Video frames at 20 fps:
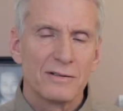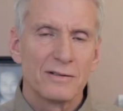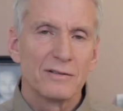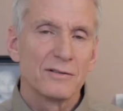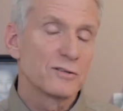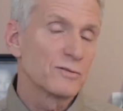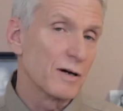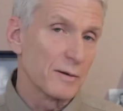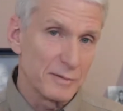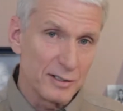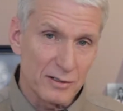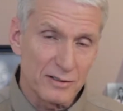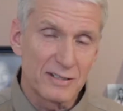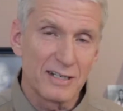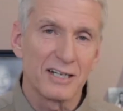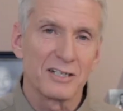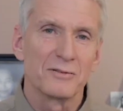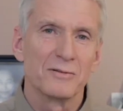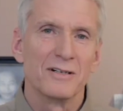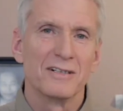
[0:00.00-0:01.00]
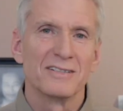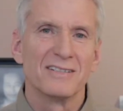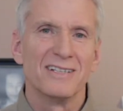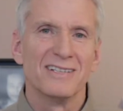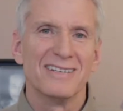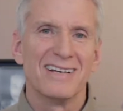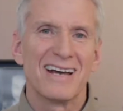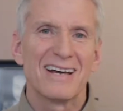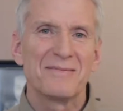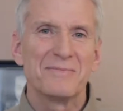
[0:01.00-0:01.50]
Swami Yukteswar said
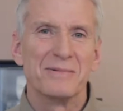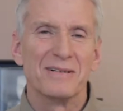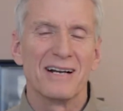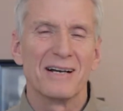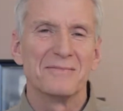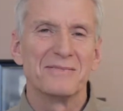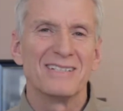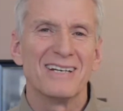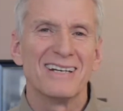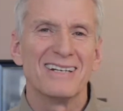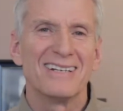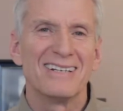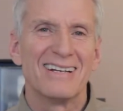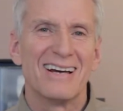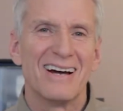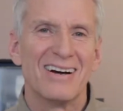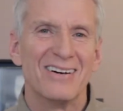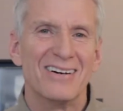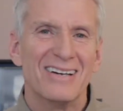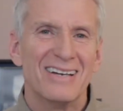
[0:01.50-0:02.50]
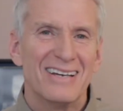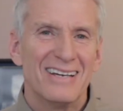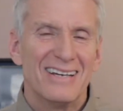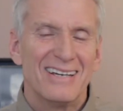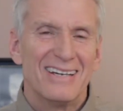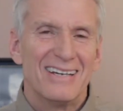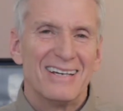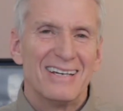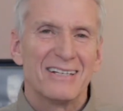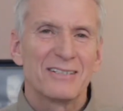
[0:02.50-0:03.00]
that, but I'm saying it now.
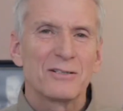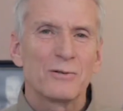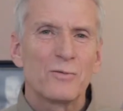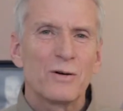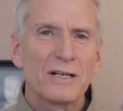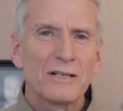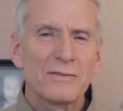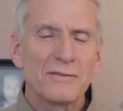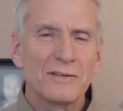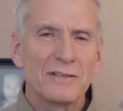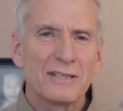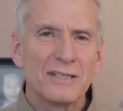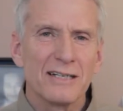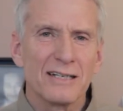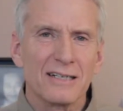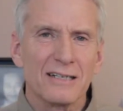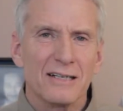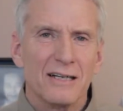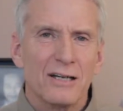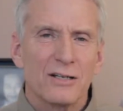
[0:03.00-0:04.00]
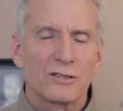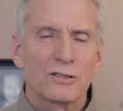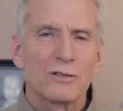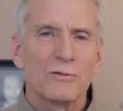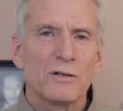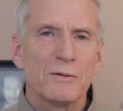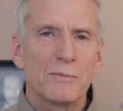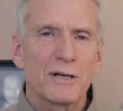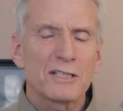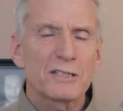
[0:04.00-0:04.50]
It's a wonderful thing. So
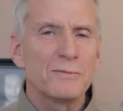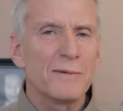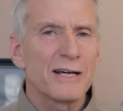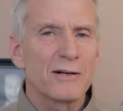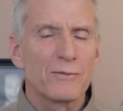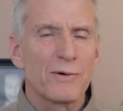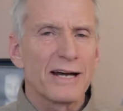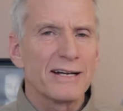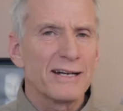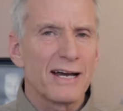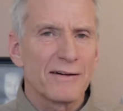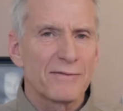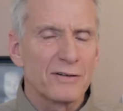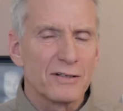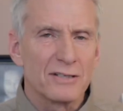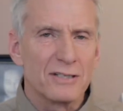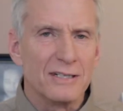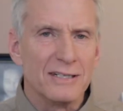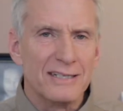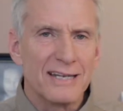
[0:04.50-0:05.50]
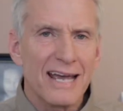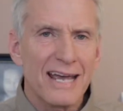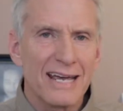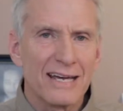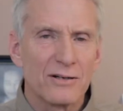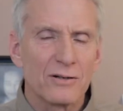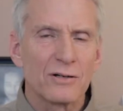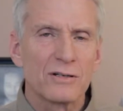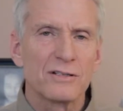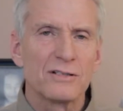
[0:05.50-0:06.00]
we must make right effort today
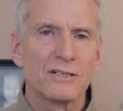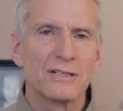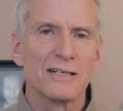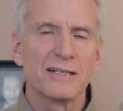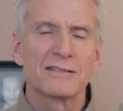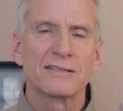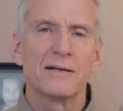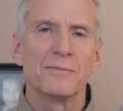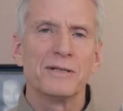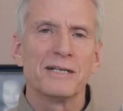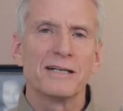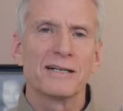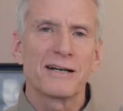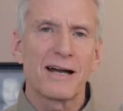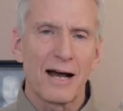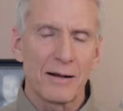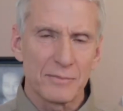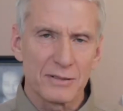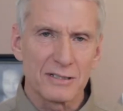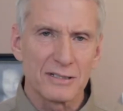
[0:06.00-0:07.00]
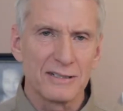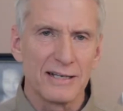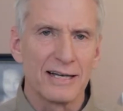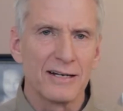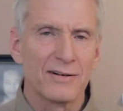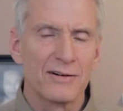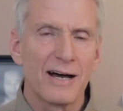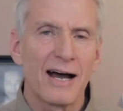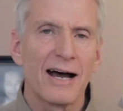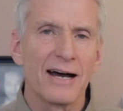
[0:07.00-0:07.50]
in order to get something accomplished
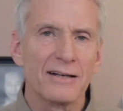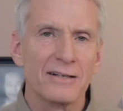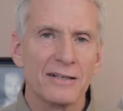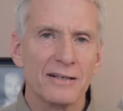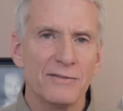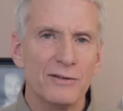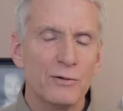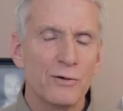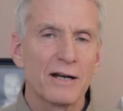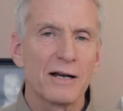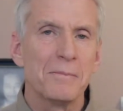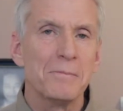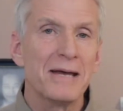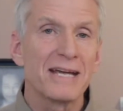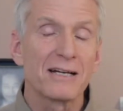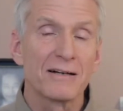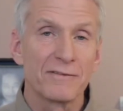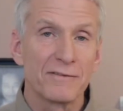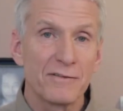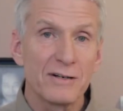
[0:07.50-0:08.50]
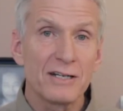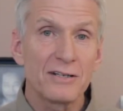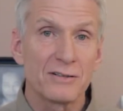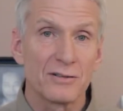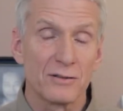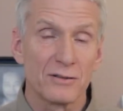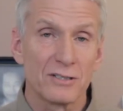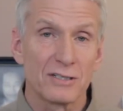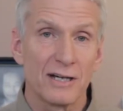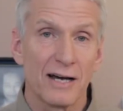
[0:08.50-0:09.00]
later on. If you want to make a free
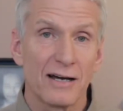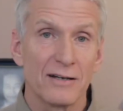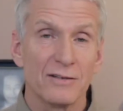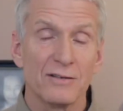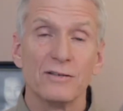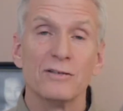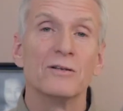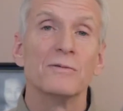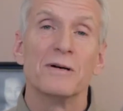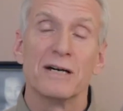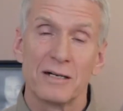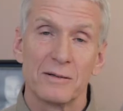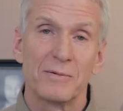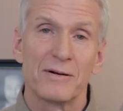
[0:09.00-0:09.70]
throw shot, you better